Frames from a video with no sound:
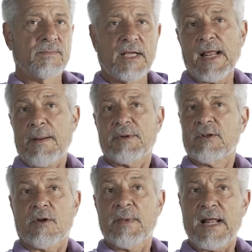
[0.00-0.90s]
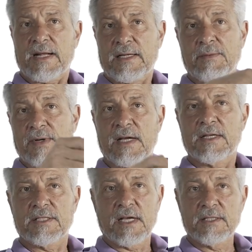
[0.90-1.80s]
It happened automatically when I
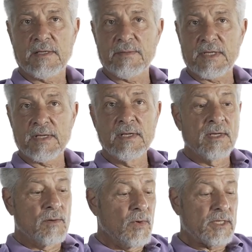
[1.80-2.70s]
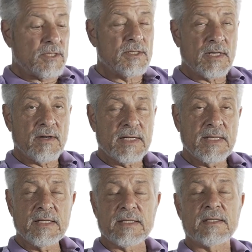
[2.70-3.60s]
designed something. Well, it turned out I
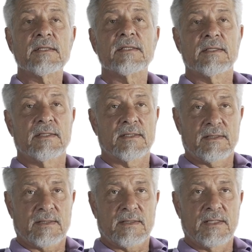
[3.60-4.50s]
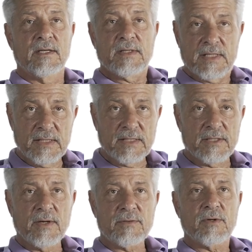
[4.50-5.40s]
didn't. It
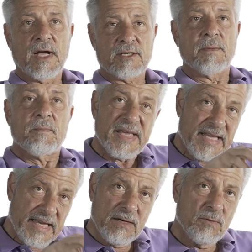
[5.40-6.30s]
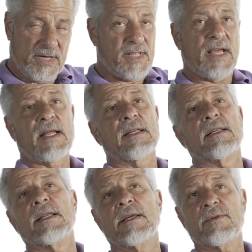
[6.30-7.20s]
didn't. You have to actually begin with that.
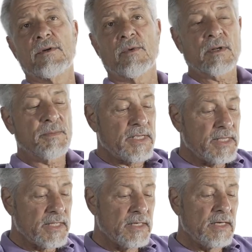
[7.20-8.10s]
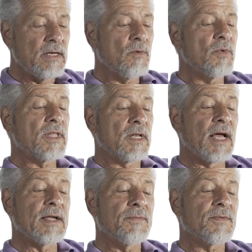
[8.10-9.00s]
If you want to begin with a
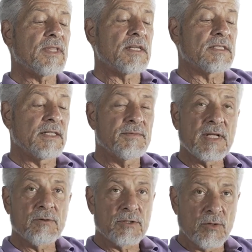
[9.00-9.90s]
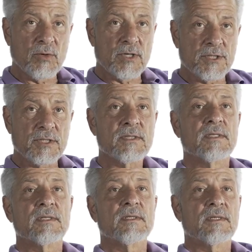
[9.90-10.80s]
life that is lived outdoors,
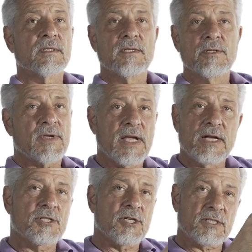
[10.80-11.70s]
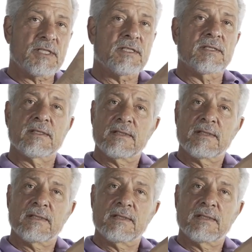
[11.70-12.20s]
you can't just